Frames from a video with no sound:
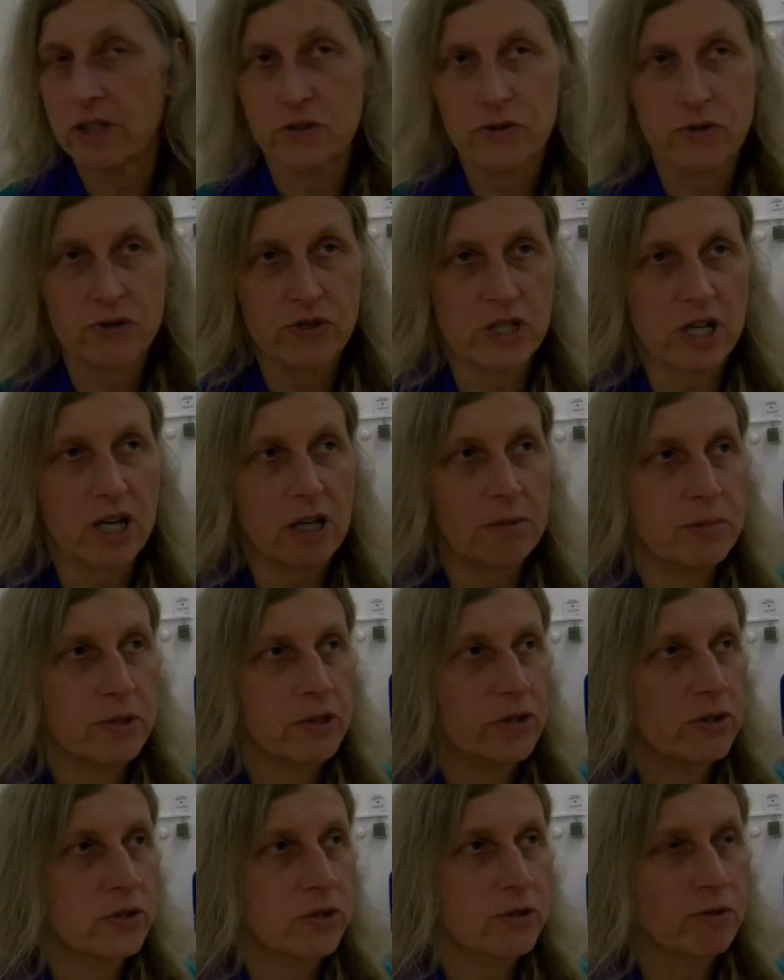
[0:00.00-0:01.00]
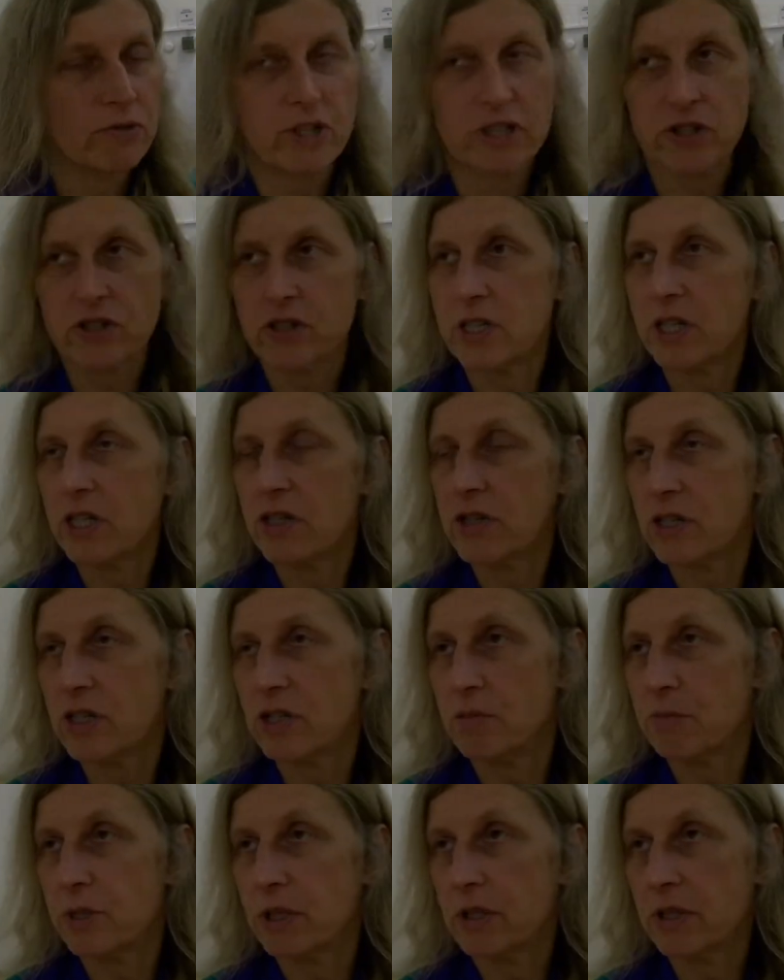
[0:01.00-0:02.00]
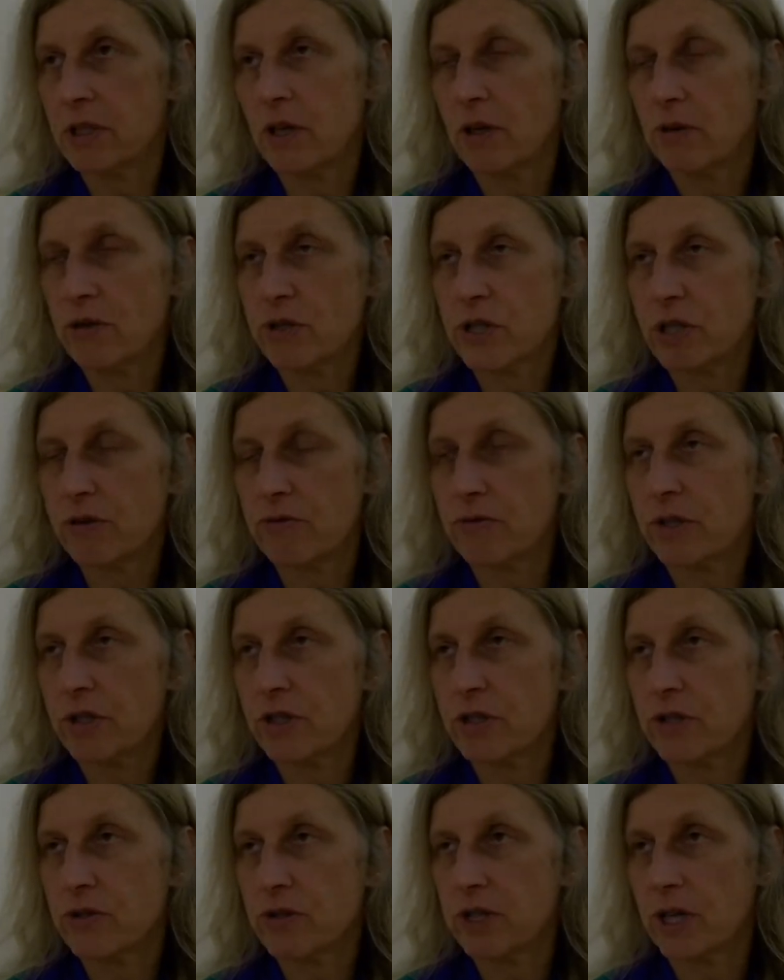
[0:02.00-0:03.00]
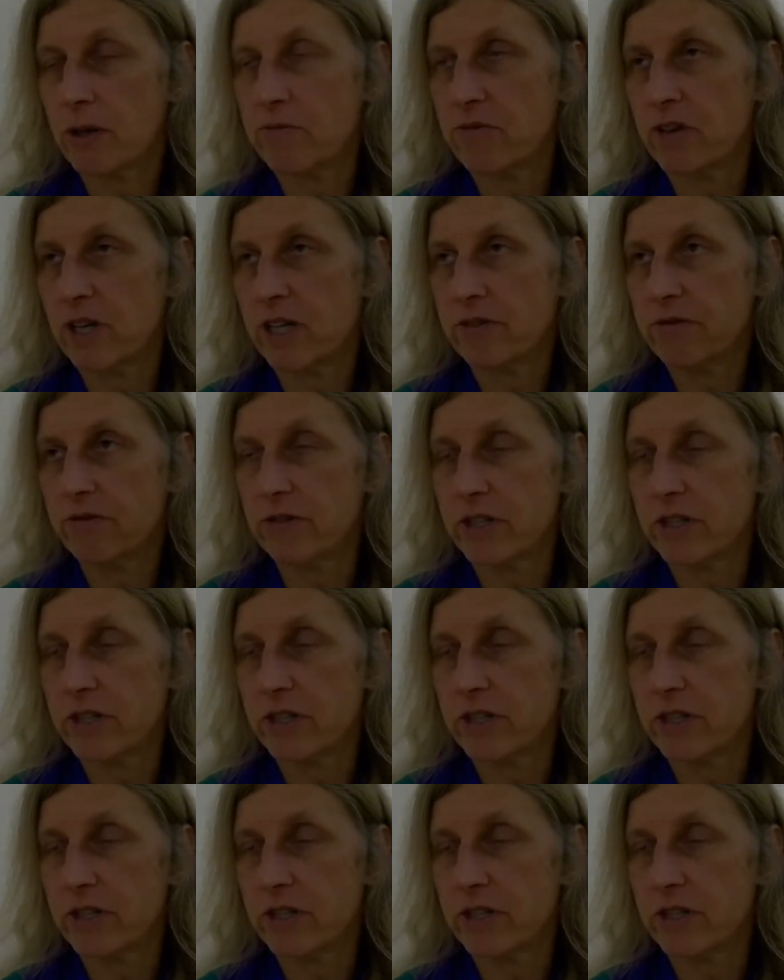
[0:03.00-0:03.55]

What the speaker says: So the thing is really the fight with the dementors.